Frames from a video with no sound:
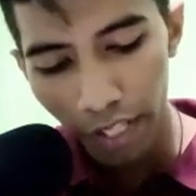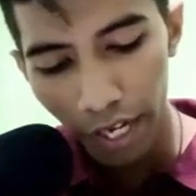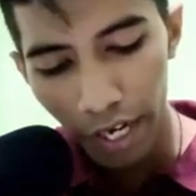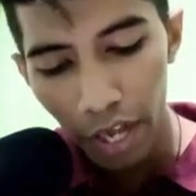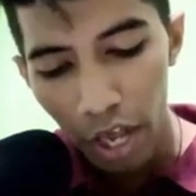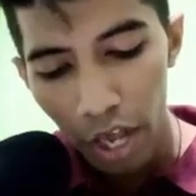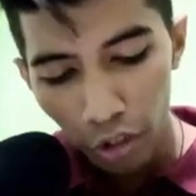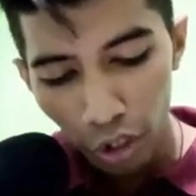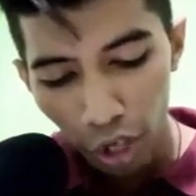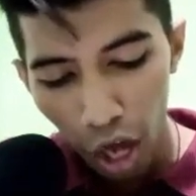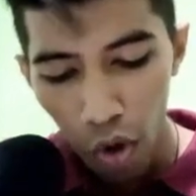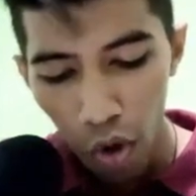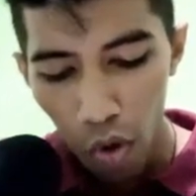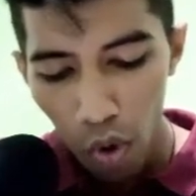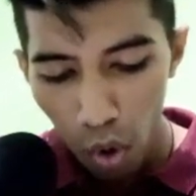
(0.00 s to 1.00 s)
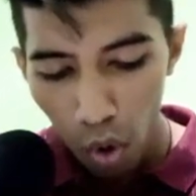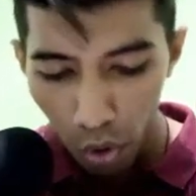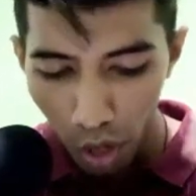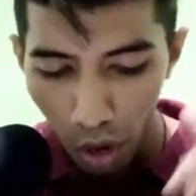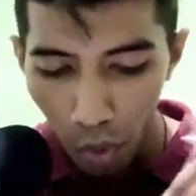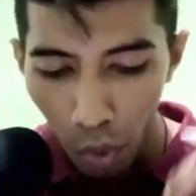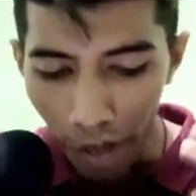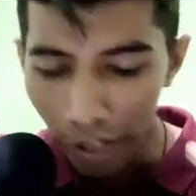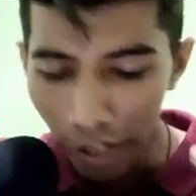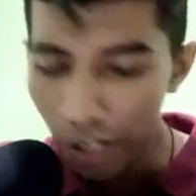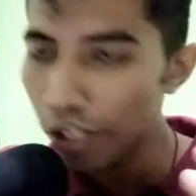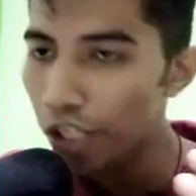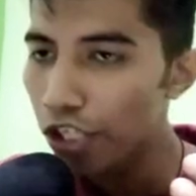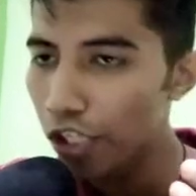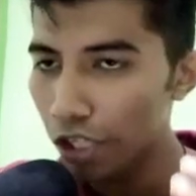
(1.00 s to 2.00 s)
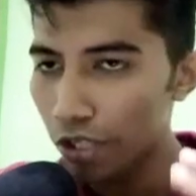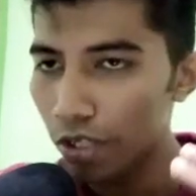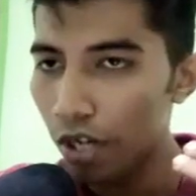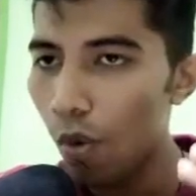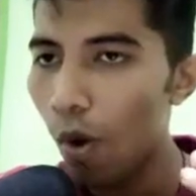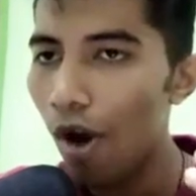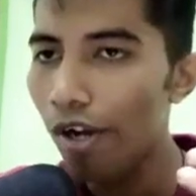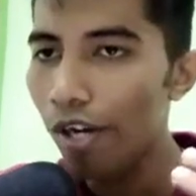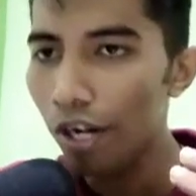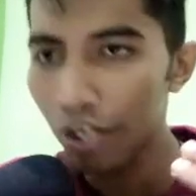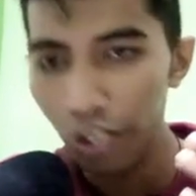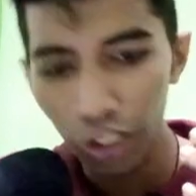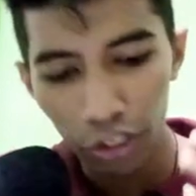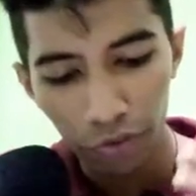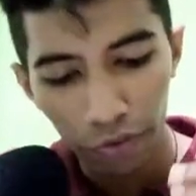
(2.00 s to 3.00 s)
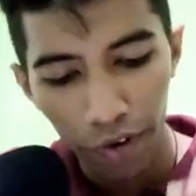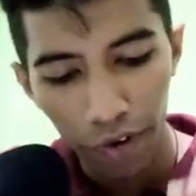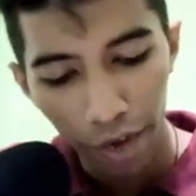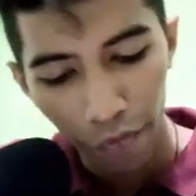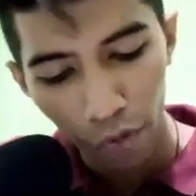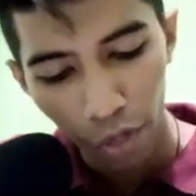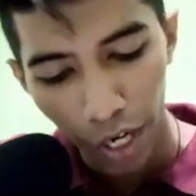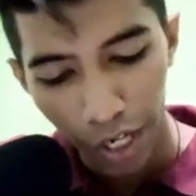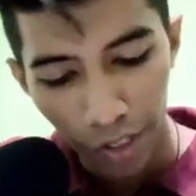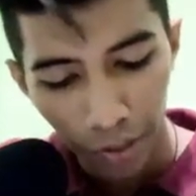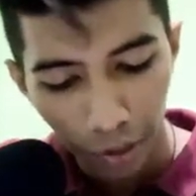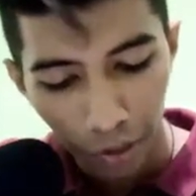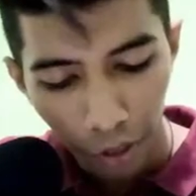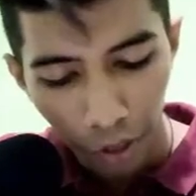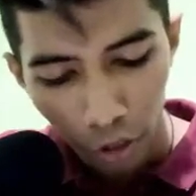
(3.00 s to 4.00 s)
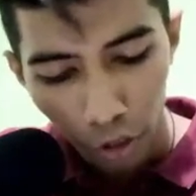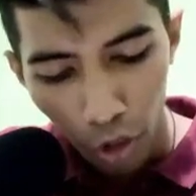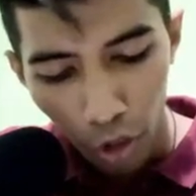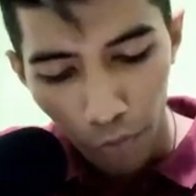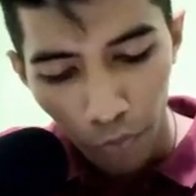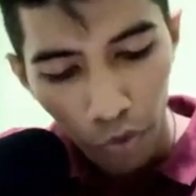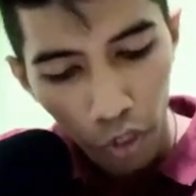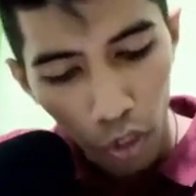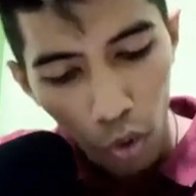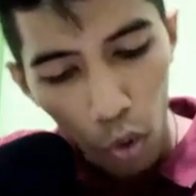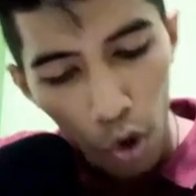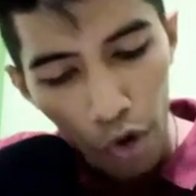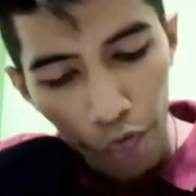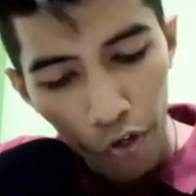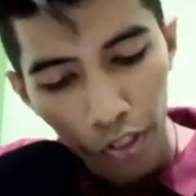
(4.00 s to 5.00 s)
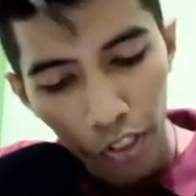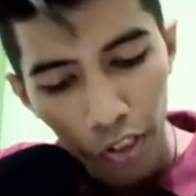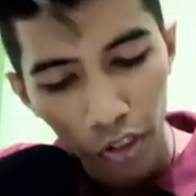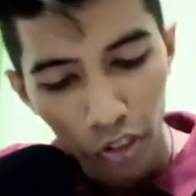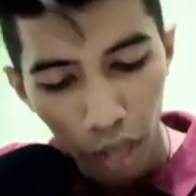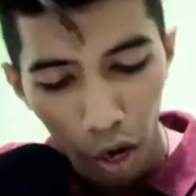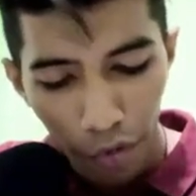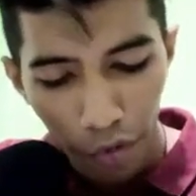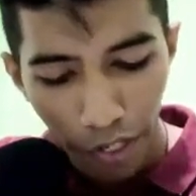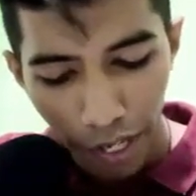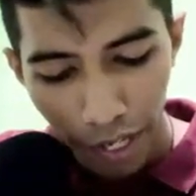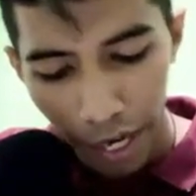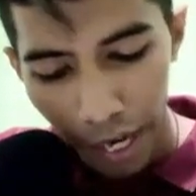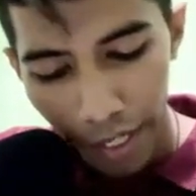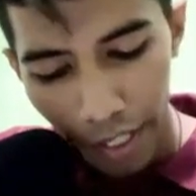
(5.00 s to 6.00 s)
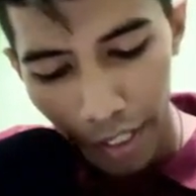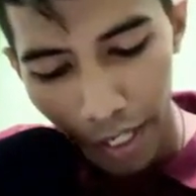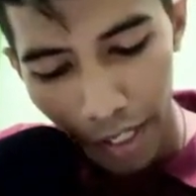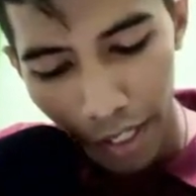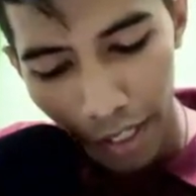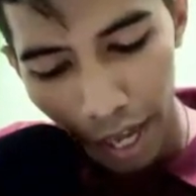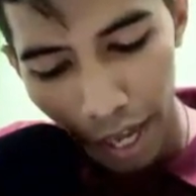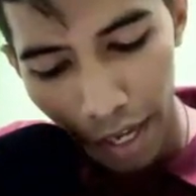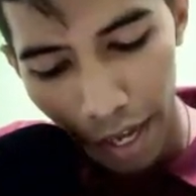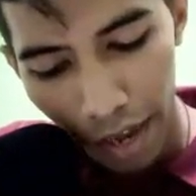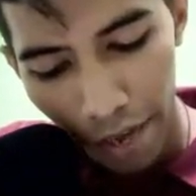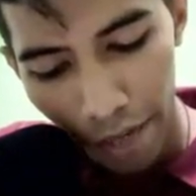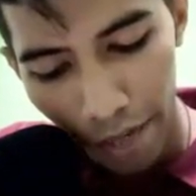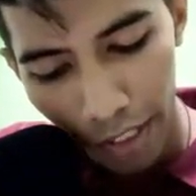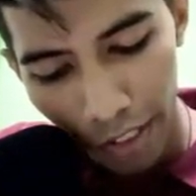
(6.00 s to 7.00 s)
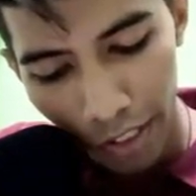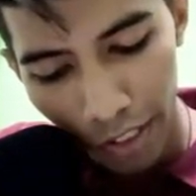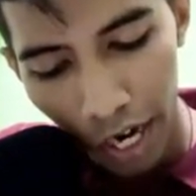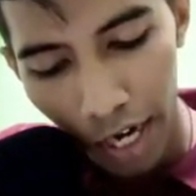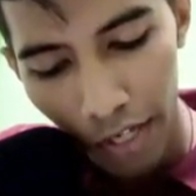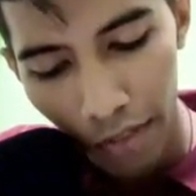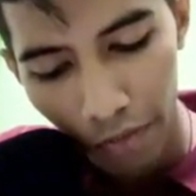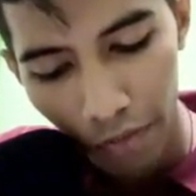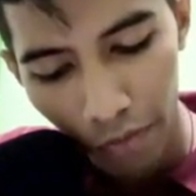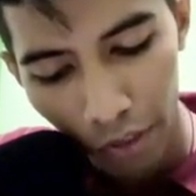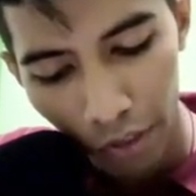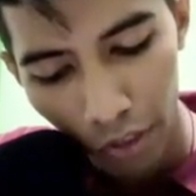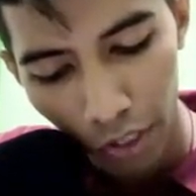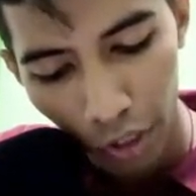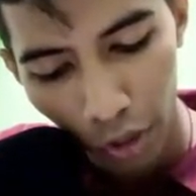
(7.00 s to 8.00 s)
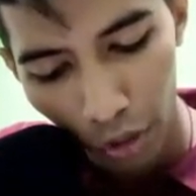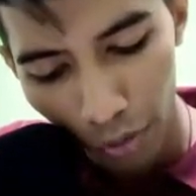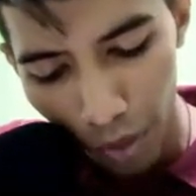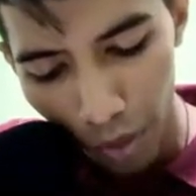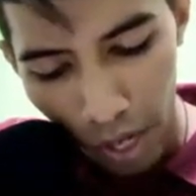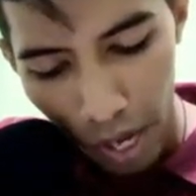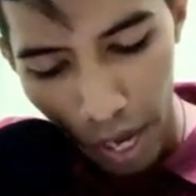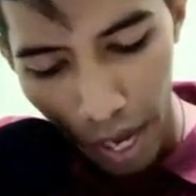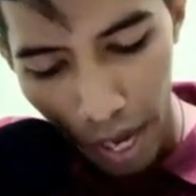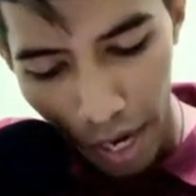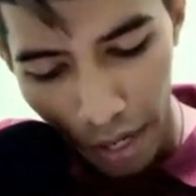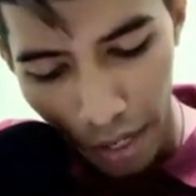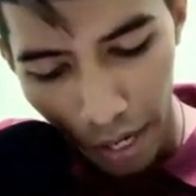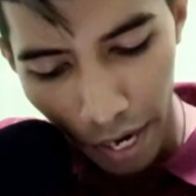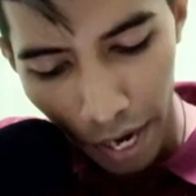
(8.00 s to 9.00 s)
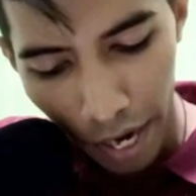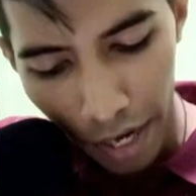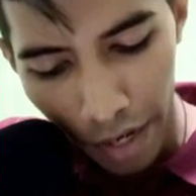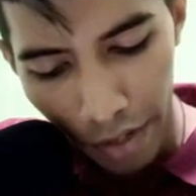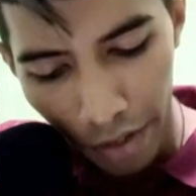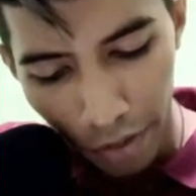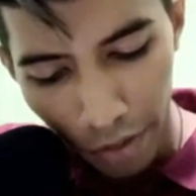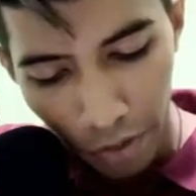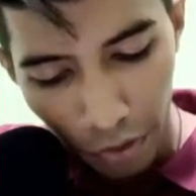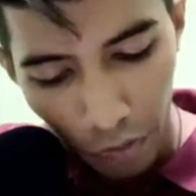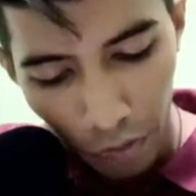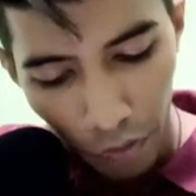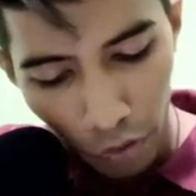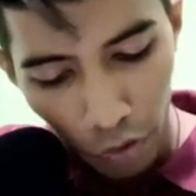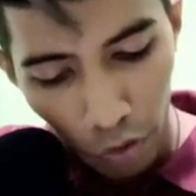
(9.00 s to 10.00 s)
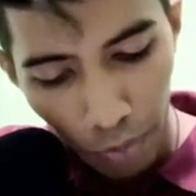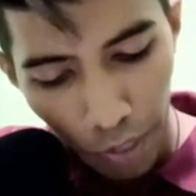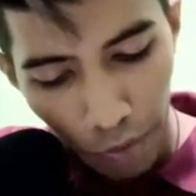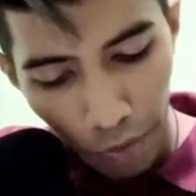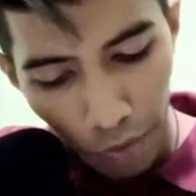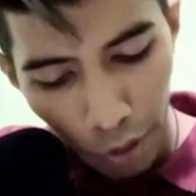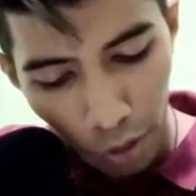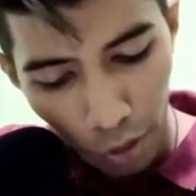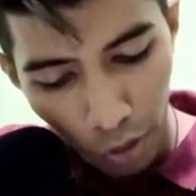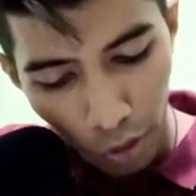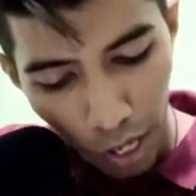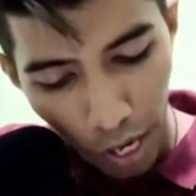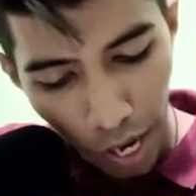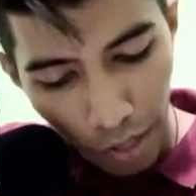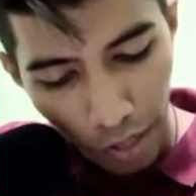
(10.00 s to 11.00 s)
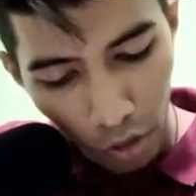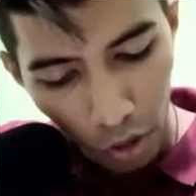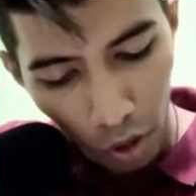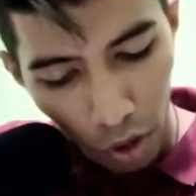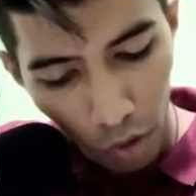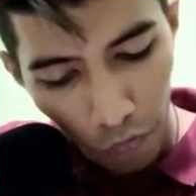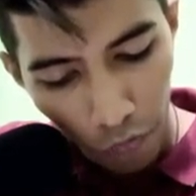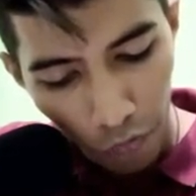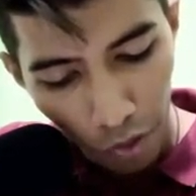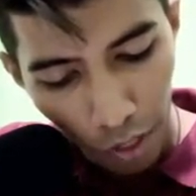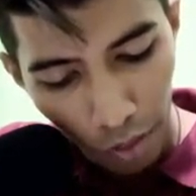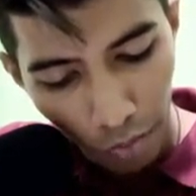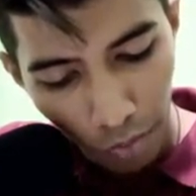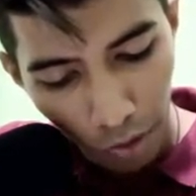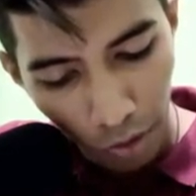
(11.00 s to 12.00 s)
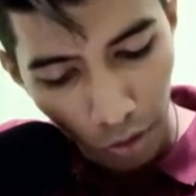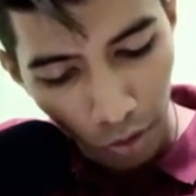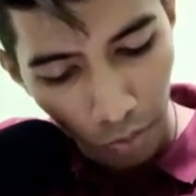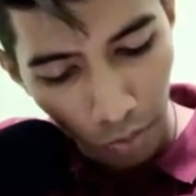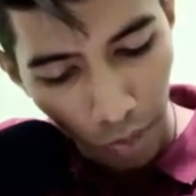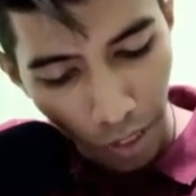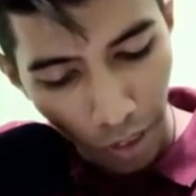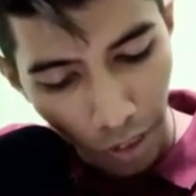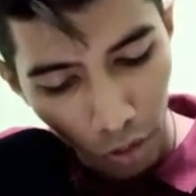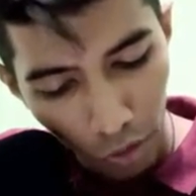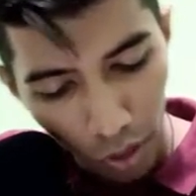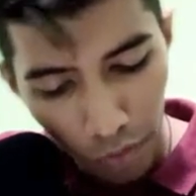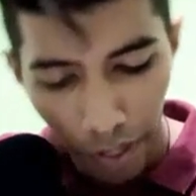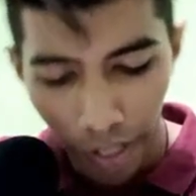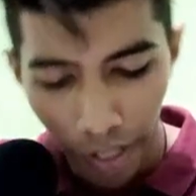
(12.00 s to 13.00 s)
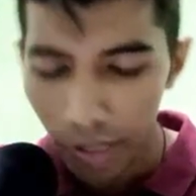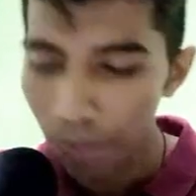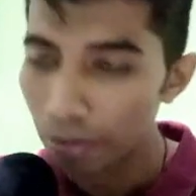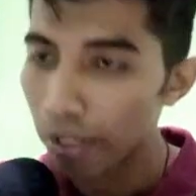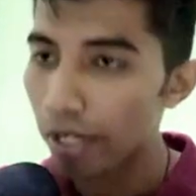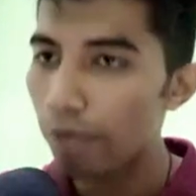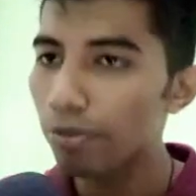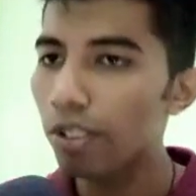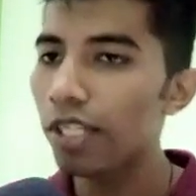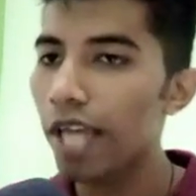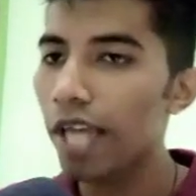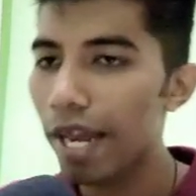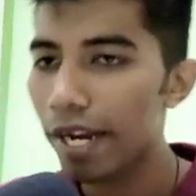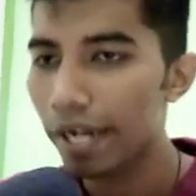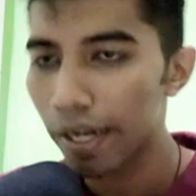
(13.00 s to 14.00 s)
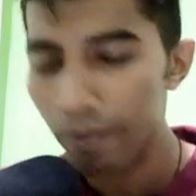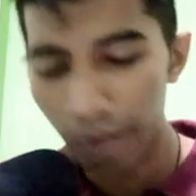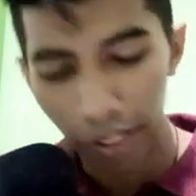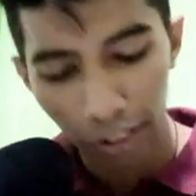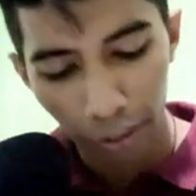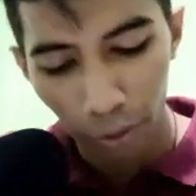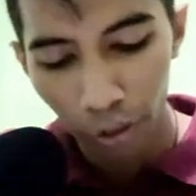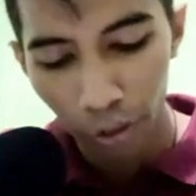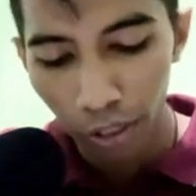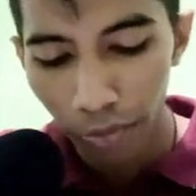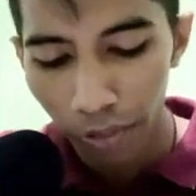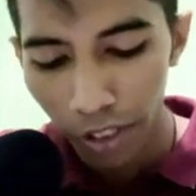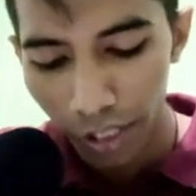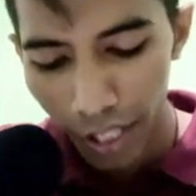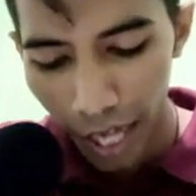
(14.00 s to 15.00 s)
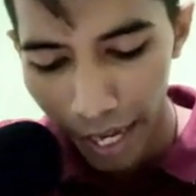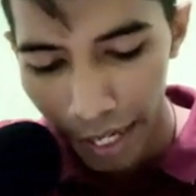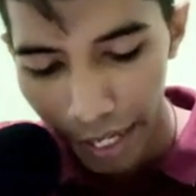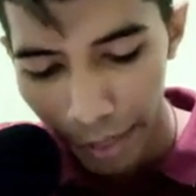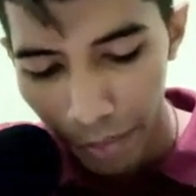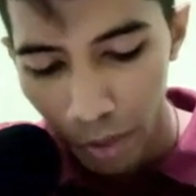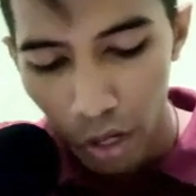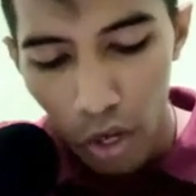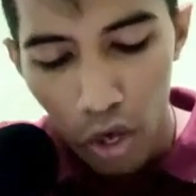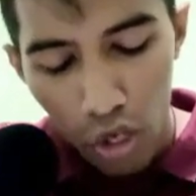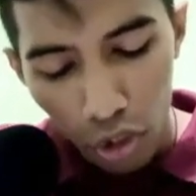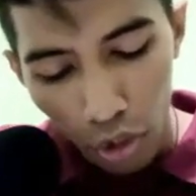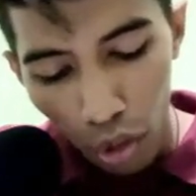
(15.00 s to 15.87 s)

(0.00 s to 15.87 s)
So now what condition? We will have to write. So the code for this, how we can write it, like I have my start, which is 0, and end, which will be equal to the length of nums -1. Very simple. Nums is the array name. Let's suppose nums is the array name. So